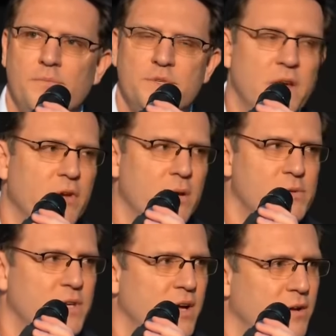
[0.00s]
saving
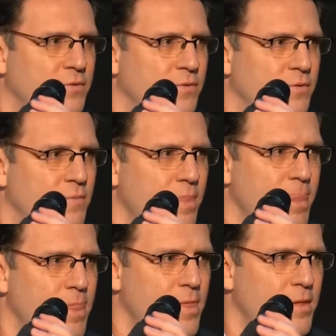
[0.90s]
himself.
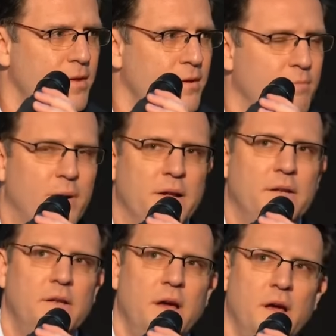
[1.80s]
But
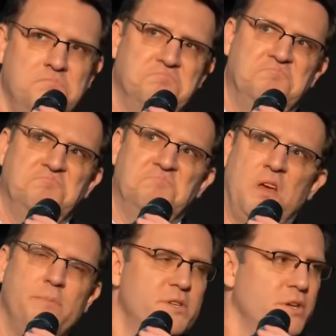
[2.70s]

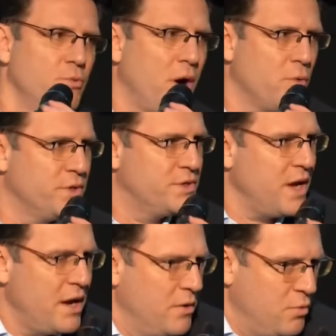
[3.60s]
maybe Sinwar would
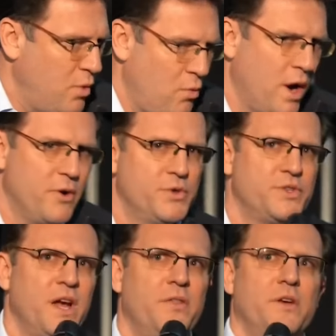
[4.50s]
say, well, why are you
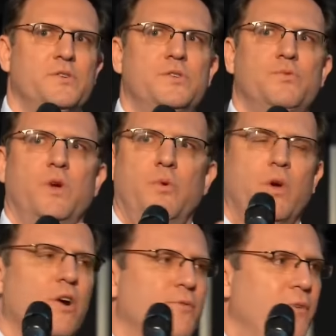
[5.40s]
saying this?
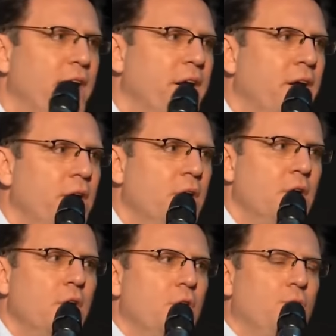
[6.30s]
We are fighting
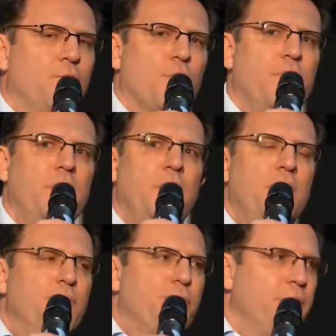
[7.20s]
for
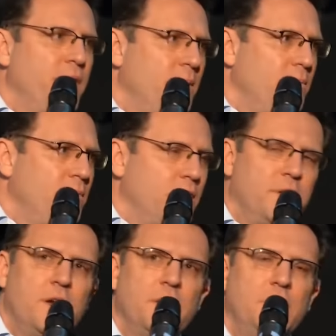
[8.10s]
the freedom, the
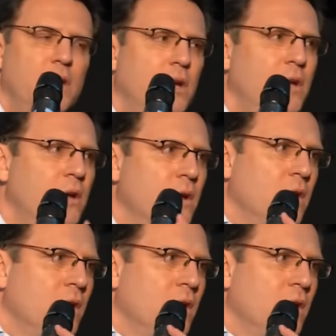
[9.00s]
dignity,